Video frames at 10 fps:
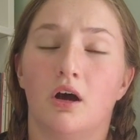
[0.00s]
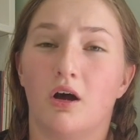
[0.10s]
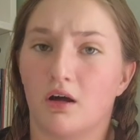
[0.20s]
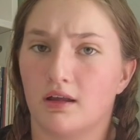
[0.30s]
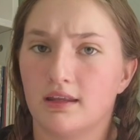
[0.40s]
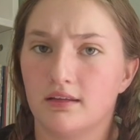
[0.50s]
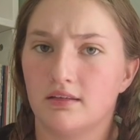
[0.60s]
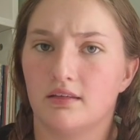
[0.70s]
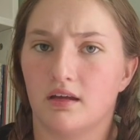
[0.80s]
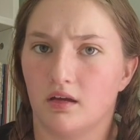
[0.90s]

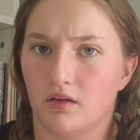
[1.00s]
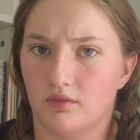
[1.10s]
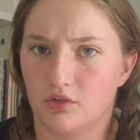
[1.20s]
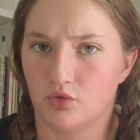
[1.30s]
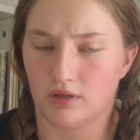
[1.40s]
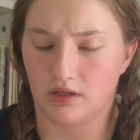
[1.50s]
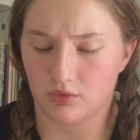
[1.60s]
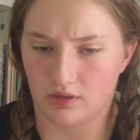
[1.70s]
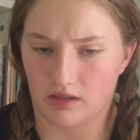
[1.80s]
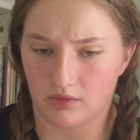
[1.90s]
August of
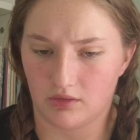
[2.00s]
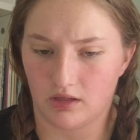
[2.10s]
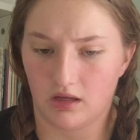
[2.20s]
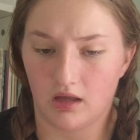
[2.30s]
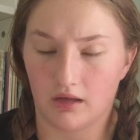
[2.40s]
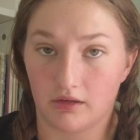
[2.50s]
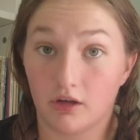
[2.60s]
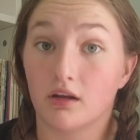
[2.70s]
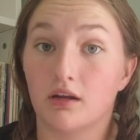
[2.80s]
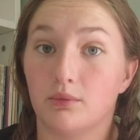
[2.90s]
2023. I
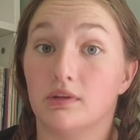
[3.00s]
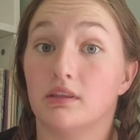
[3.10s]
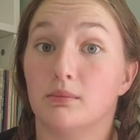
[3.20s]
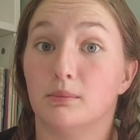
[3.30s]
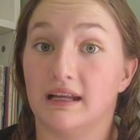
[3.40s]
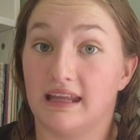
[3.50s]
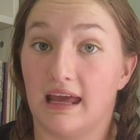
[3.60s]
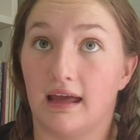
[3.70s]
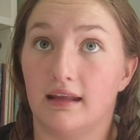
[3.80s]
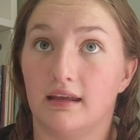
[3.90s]
got it with my
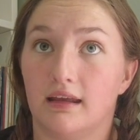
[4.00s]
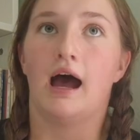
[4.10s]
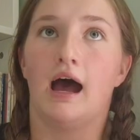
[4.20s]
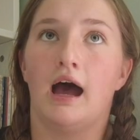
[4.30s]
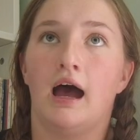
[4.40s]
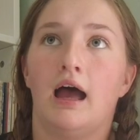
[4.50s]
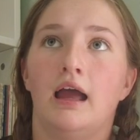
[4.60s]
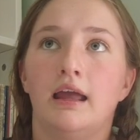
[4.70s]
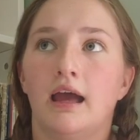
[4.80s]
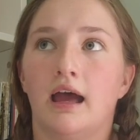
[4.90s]
dad.
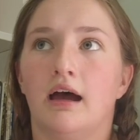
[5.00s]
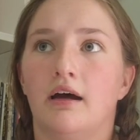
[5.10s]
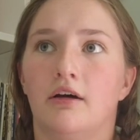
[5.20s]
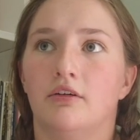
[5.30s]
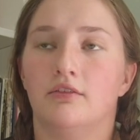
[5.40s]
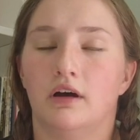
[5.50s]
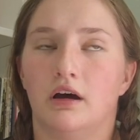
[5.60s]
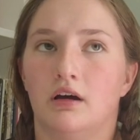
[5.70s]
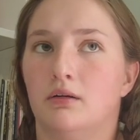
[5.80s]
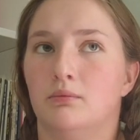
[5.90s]
I have
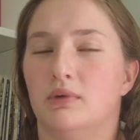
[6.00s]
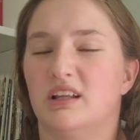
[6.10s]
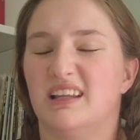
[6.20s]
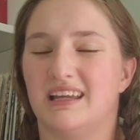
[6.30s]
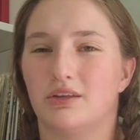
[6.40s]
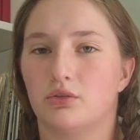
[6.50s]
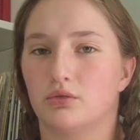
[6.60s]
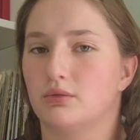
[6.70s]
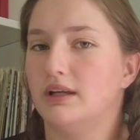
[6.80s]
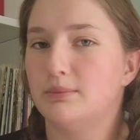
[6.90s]
like
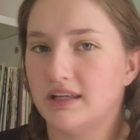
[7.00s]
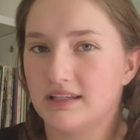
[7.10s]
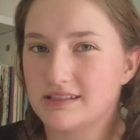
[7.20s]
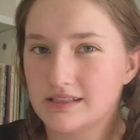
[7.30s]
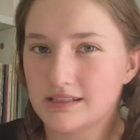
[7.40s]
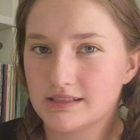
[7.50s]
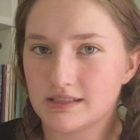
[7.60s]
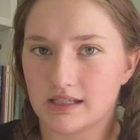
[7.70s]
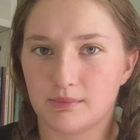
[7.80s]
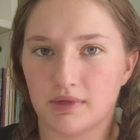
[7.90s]
3 places
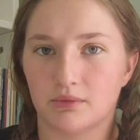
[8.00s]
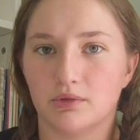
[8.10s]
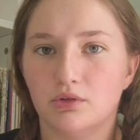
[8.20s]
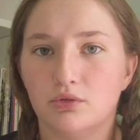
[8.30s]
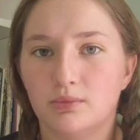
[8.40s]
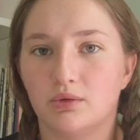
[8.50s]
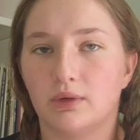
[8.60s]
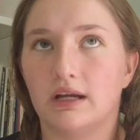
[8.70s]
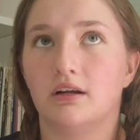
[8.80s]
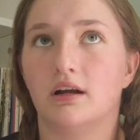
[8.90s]
in my room
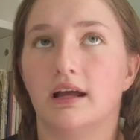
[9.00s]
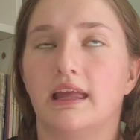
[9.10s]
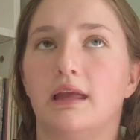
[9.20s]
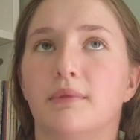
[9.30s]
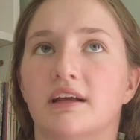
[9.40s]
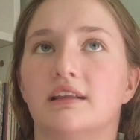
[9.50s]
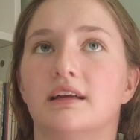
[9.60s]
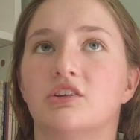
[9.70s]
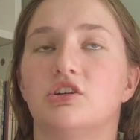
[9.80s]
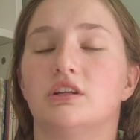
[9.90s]
where I keep my
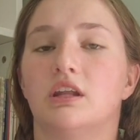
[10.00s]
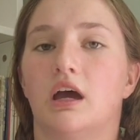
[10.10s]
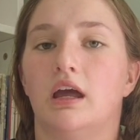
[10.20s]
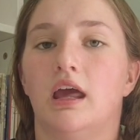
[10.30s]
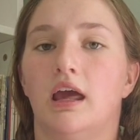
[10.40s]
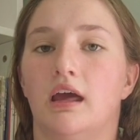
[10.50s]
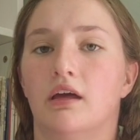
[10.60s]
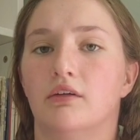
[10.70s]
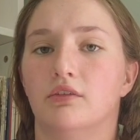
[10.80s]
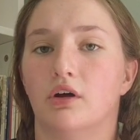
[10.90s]
collection. I
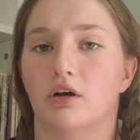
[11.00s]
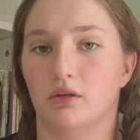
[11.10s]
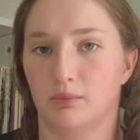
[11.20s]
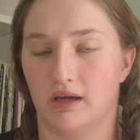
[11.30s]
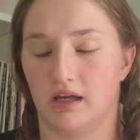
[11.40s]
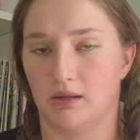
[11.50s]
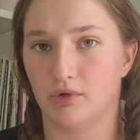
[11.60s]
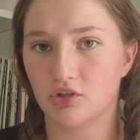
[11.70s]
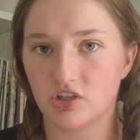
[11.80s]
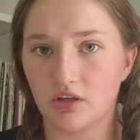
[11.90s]
have on my
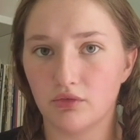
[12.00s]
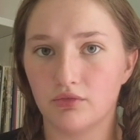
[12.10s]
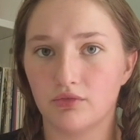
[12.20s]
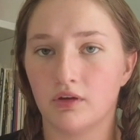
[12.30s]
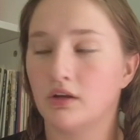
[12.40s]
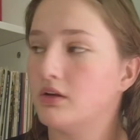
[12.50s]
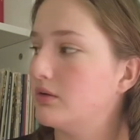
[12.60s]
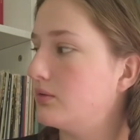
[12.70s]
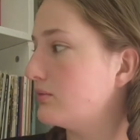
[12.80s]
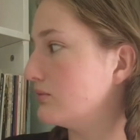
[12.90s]
bookshelf
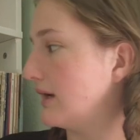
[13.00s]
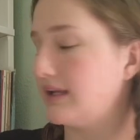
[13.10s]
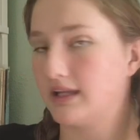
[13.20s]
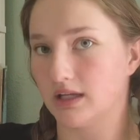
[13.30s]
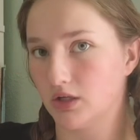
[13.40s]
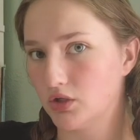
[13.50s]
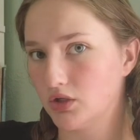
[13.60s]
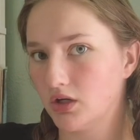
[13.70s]
right here,